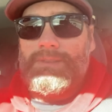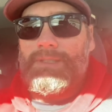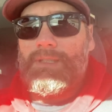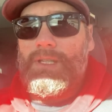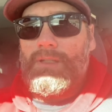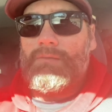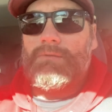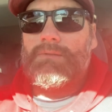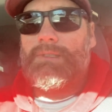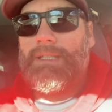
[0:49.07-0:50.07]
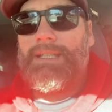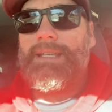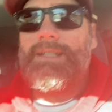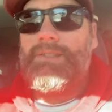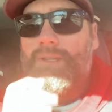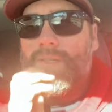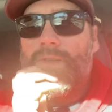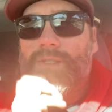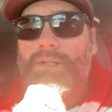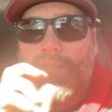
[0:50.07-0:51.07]
you know, it is. You can
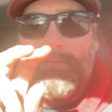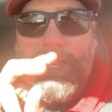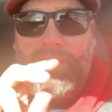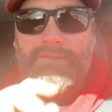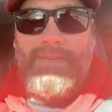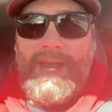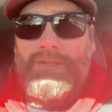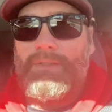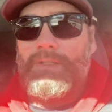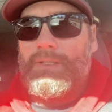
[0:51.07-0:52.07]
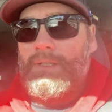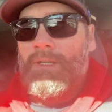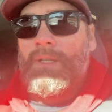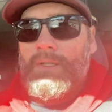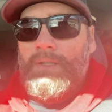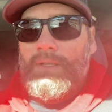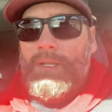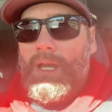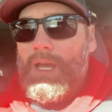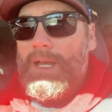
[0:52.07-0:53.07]
always go to the manufacturer
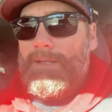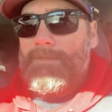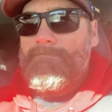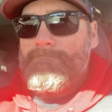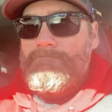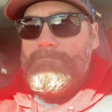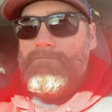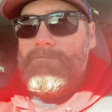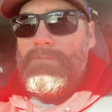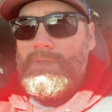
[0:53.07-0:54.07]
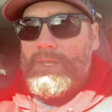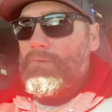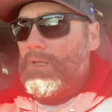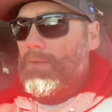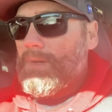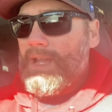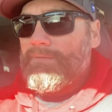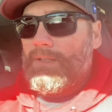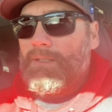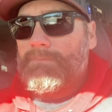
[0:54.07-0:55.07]
that you want to buy
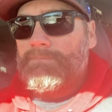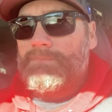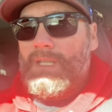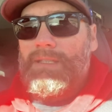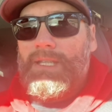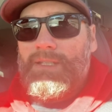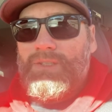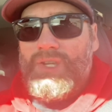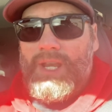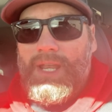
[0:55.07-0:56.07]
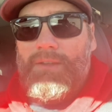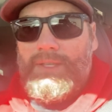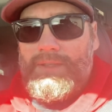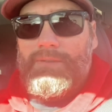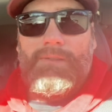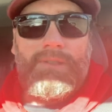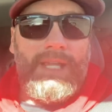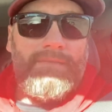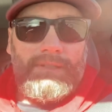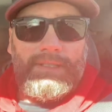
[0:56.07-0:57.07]
from, and then check out. They usually
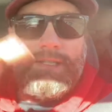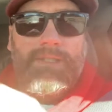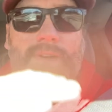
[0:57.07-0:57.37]
have a list of